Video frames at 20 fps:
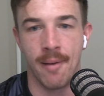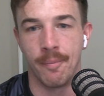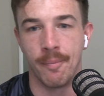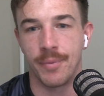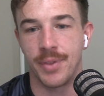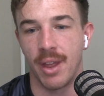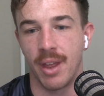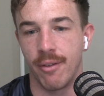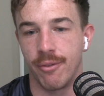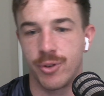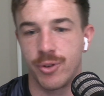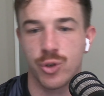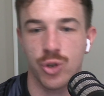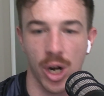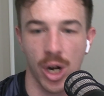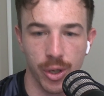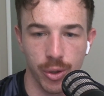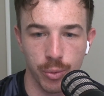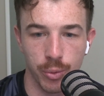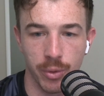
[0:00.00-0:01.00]
They've
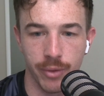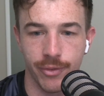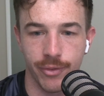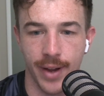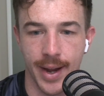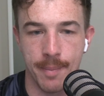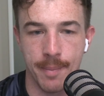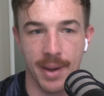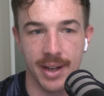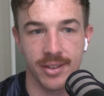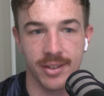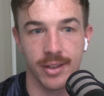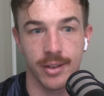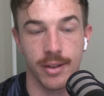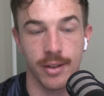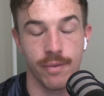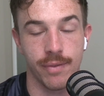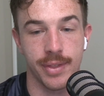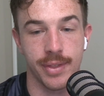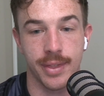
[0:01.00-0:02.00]
struggled with fan bases.
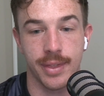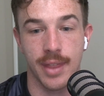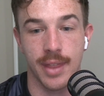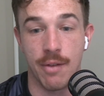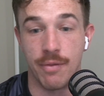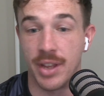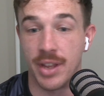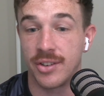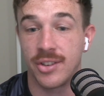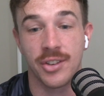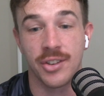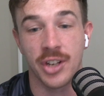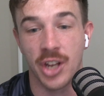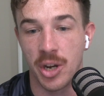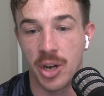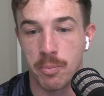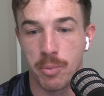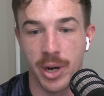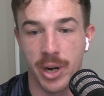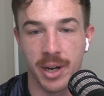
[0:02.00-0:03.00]
If this isn't going to
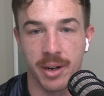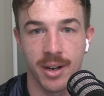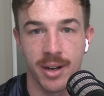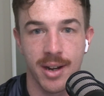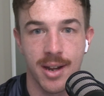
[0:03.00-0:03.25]
bring